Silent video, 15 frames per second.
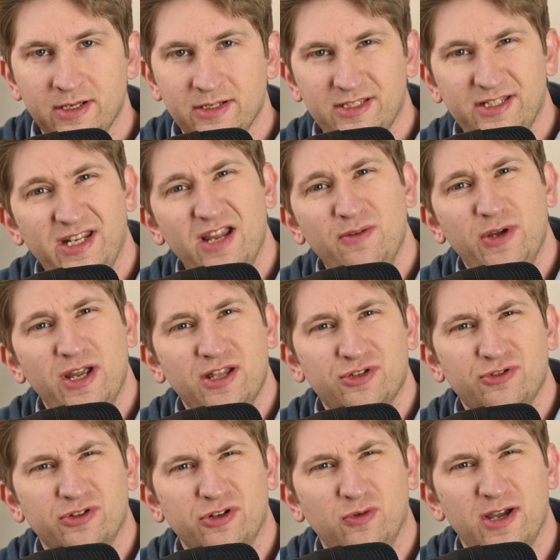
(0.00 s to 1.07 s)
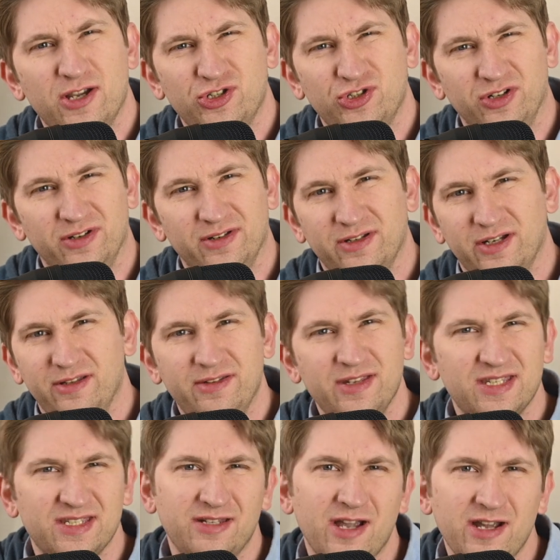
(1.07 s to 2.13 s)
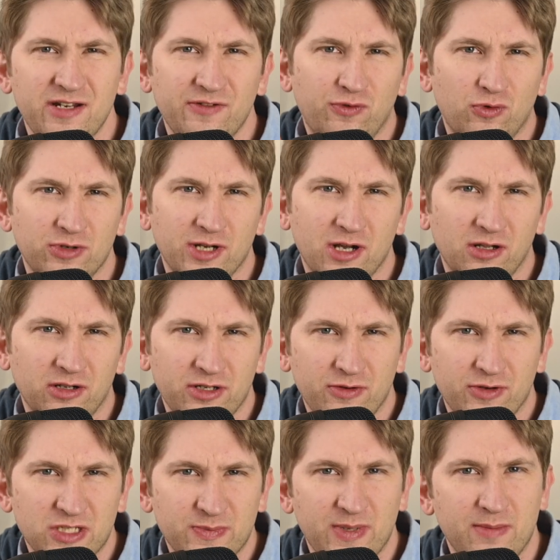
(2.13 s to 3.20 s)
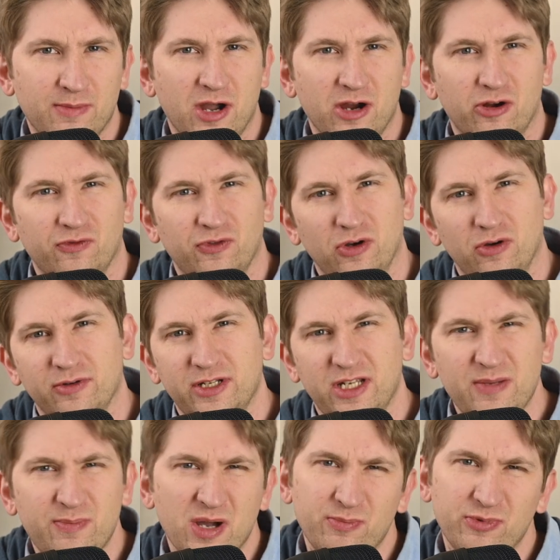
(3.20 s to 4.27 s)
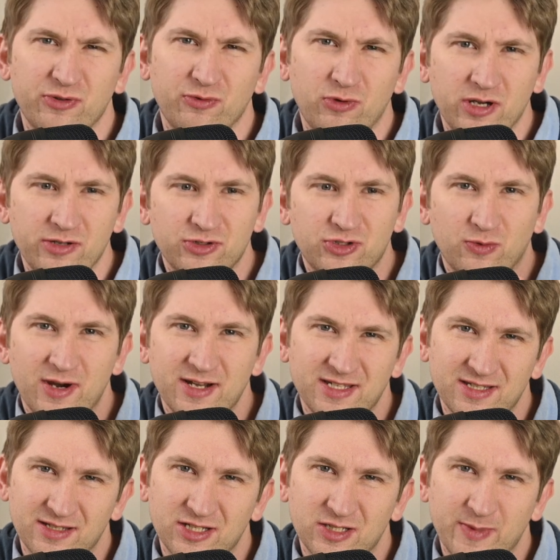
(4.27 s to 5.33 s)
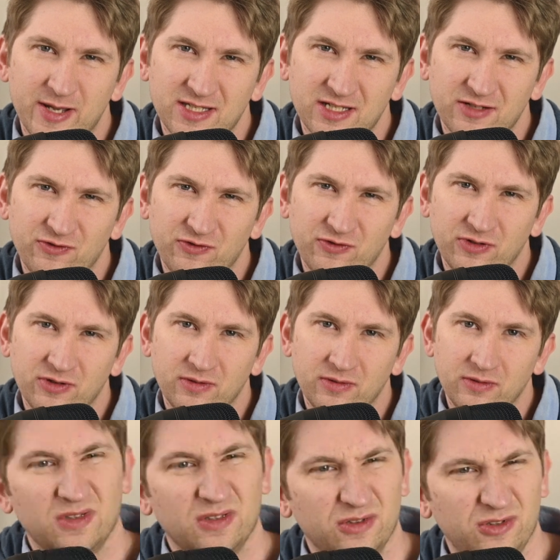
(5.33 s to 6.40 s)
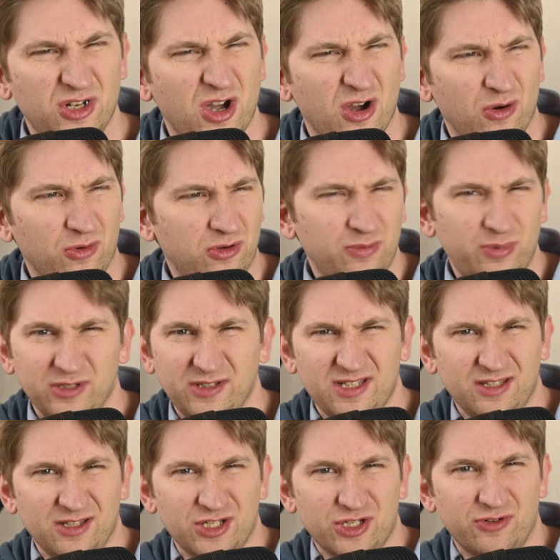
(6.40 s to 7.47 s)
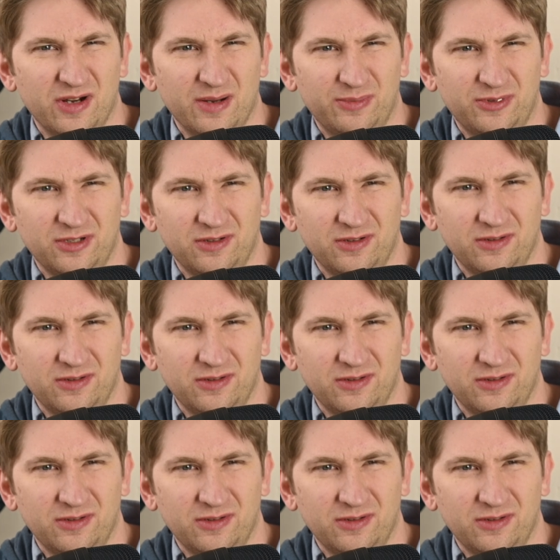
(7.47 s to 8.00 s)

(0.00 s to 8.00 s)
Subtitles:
Today we answer the question, can this $94 USB microphone keep up with one twice as expensive? No, who put this in the script?